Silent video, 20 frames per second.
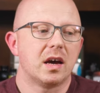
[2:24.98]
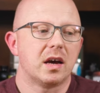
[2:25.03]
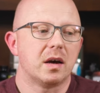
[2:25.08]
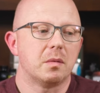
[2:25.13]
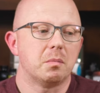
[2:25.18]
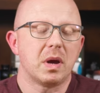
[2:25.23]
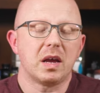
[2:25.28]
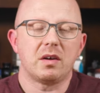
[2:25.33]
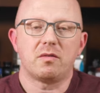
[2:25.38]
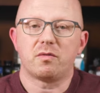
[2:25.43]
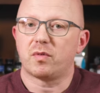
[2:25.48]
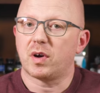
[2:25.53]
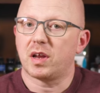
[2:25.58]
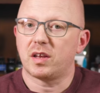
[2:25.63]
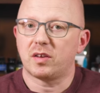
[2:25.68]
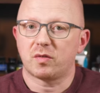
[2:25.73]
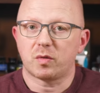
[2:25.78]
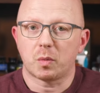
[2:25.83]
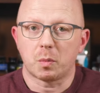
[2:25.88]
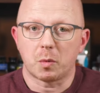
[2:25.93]
uh, made
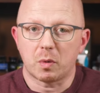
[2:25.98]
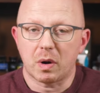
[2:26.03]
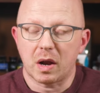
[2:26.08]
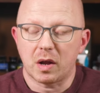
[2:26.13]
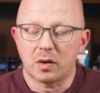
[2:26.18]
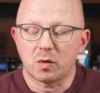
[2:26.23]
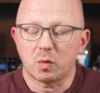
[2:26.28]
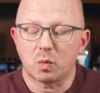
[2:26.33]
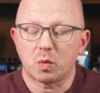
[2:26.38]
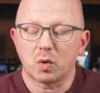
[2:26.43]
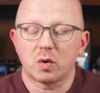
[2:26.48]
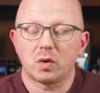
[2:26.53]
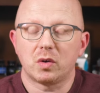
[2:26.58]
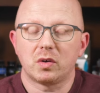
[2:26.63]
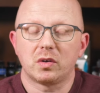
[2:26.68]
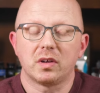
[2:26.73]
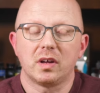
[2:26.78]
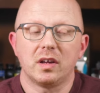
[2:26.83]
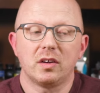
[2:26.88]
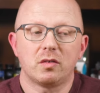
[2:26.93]
friends from around the
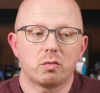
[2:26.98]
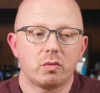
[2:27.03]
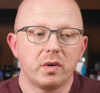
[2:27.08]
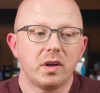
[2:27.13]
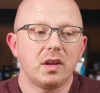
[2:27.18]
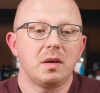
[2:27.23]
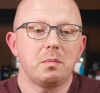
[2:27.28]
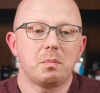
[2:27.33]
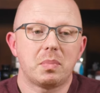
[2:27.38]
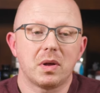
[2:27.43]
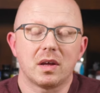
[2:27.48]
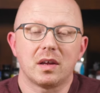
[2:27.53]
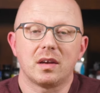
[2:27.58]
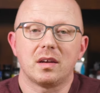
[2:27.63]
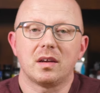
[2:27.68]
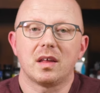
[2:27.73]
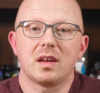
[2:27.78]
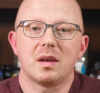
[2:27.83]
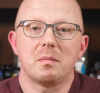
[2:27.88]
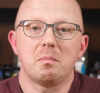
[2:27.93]
world. It's really
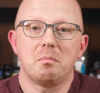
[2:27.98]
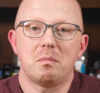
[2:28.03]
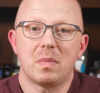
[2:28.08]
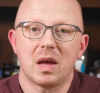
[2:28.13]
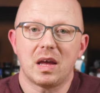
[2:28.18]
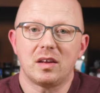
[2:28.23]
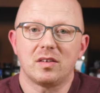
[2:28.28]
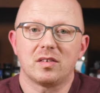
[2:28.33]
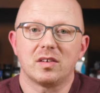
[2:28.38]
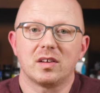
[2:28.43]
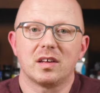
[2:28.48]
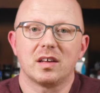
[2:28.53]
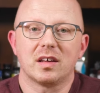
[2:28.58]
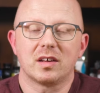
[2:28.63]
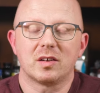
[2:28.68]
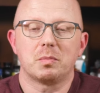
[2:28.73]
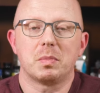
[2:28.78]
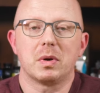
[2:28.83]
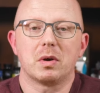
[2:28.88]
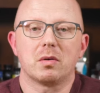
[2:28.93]
been an amazing
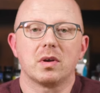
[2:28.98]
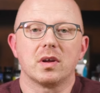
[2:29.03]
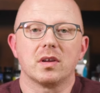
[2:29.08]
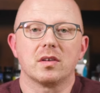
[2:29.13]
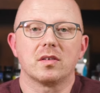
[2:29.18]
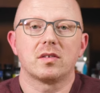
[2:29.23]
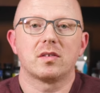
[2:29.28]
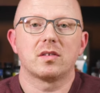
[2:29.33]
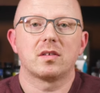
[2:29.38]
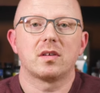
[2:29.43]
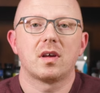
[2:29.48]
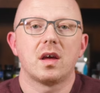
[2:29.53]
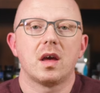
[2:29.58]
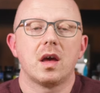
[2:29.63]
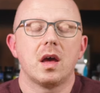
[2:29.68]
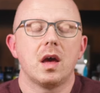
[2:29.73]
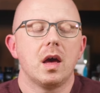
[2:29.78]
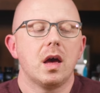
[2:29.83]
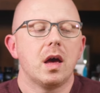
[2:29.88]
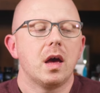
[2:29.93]
experience.
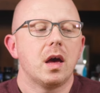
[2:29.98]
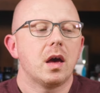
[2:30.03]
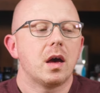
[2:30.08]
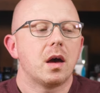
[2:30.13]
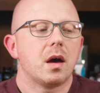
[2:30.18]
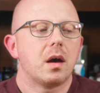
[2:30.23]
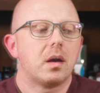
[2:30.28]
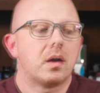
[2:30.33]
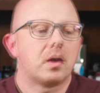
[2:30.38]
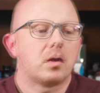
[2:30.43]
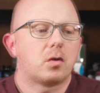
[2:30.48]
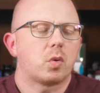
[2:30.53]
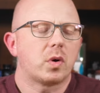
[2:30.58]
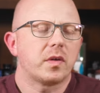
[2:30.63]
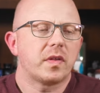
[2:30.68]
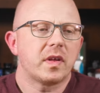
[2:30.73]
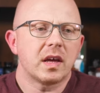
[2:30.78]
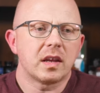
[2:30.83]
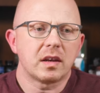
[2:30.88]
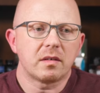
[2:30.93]

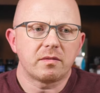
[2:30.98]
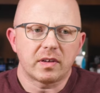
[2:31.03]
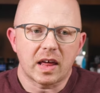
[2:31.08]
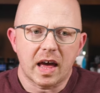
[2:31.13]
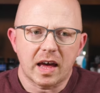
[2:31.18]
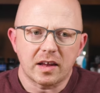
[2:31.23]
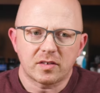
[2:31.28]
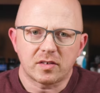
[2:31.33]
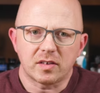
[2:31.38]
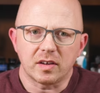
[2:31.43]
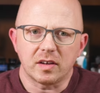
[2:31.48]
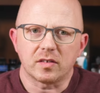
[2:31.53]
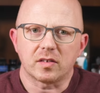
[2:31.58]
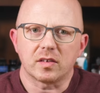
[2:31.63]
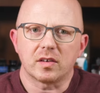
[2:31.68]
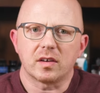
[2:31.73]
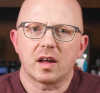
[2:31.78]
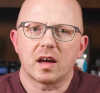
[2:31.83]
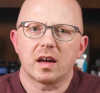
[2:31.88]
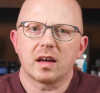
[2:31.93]
Toward the end of last
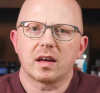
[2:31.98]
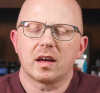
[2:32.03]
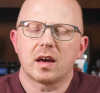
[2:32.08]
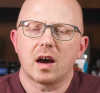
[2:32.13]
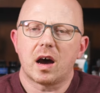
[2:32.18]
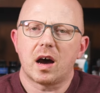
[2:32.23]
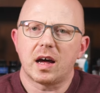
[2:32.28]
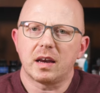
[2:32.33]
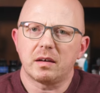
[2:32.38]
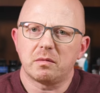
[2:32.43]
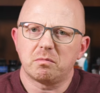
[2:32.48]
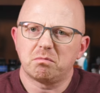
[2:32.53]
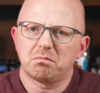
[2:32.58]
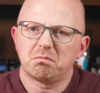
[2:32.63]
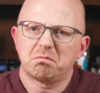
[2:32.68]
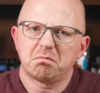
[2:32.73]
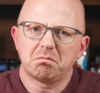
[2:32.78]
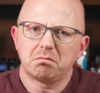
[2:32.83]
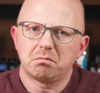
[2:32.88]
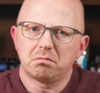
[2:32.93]
season, I got
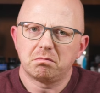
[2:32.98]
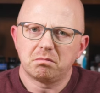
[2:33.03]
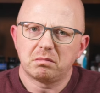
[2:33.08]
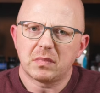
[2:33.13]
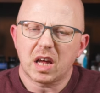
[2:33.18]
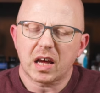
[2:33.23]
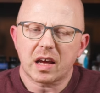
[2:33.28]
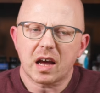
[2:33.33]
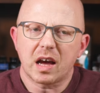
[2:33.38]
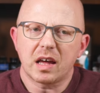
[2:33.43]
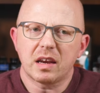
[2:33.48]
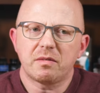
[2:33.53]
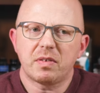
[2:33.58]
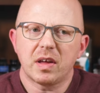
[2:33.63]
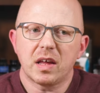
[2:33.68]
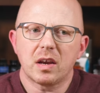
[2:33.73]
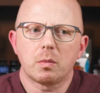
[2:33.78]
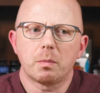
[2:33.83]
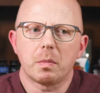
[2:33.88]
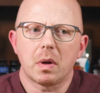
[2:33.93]
I kind of
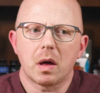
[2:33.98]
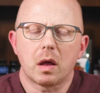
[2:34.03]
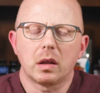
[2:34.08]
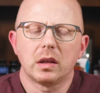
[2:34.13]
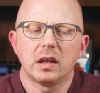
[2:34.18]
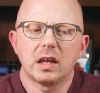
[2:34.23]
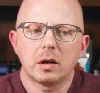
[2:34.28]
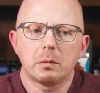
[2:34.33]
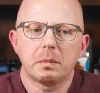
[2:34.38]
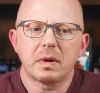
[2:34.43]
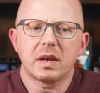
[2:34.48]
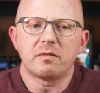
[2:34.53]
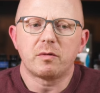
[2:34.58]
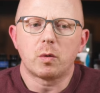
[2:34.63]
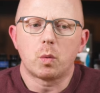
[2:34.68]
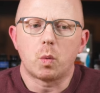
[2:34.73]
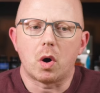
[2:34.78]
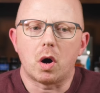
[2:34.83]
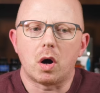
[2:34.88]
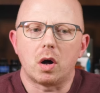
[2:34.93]
hit a, a, little bit of
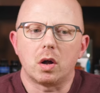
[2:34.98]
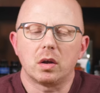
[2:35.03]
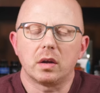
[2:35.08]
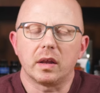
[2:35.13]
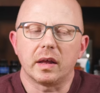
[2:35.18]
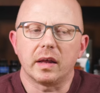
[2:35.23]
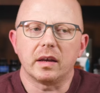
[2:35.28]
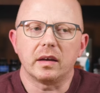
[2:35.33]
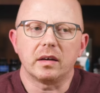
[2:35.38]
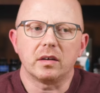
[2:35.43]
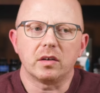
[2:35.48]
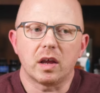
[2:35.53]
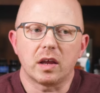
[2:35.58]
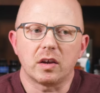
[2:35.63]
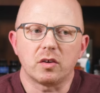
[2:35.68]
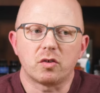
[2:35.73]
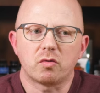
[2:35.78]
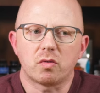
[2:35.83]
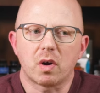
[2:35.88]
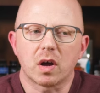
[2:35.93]
a wall and,
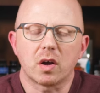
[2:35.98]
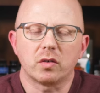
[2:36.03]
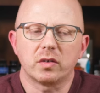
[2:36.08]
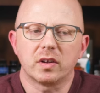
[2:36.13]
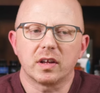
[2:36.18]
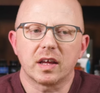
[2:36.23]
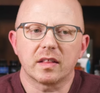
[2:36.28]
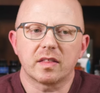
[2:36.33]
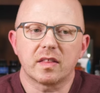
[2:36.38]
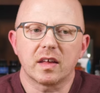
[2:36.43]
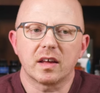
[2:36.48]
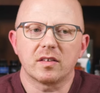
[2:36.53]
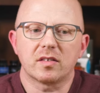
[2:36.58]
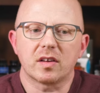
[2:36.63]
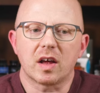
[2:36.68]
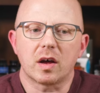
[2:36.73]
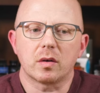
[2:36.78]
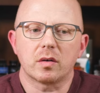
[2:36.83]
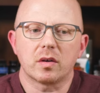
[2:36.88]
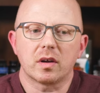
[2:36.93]
and struggled to get
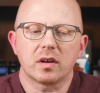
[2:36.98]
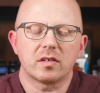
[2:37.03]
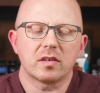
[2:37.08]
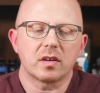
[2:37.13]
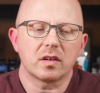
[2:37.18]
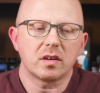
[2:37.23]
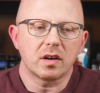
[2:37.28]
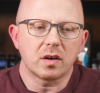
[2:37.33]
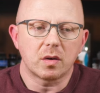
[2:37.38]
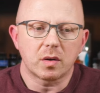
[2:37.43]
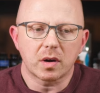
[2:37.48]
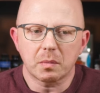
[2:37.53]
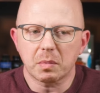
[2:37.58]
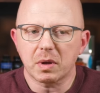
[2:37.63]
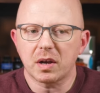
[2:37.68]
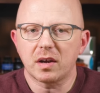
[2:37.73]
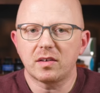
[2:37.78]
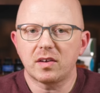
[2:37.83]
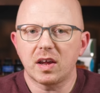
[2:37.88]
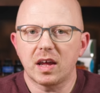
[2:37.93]
things out. And I said, you know what,
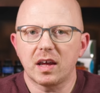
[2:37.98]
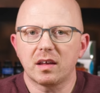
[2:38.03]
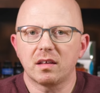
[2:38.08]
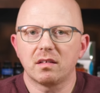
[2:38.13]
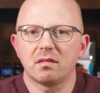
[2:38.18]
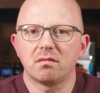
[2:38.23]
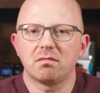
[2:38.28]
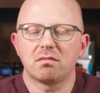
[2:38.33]
I'm going to take